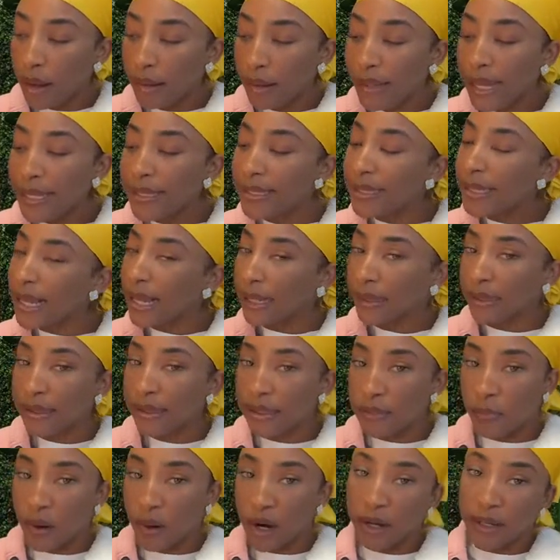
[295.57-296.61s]
let's get
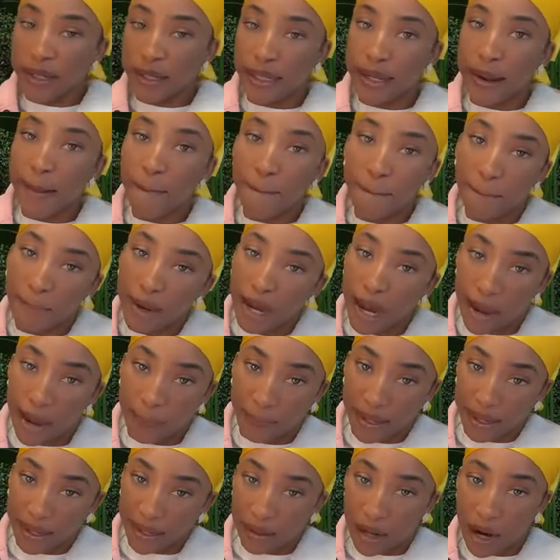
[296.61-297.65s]
this party
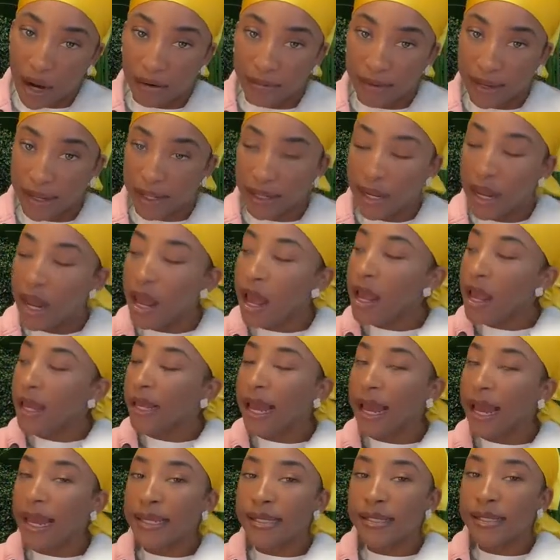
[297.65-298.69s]
popping. All right,
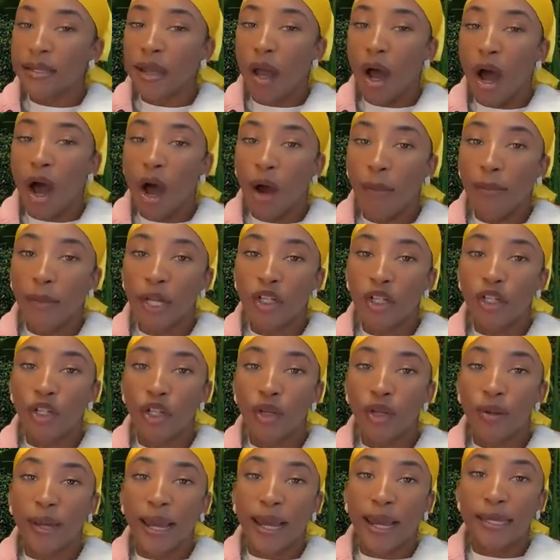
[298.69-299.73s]
guys, how much
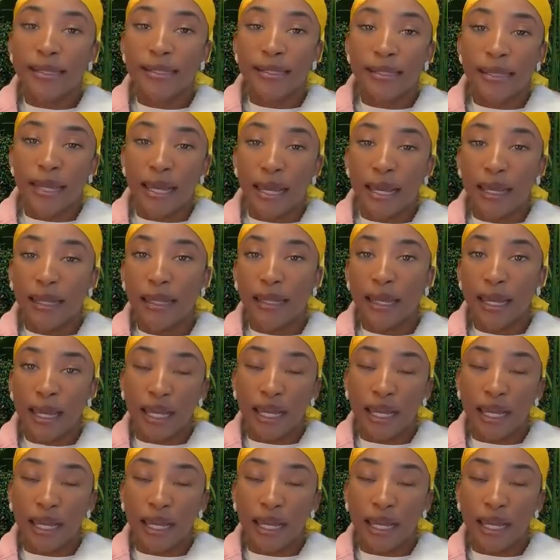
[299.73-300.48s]
do you guys think the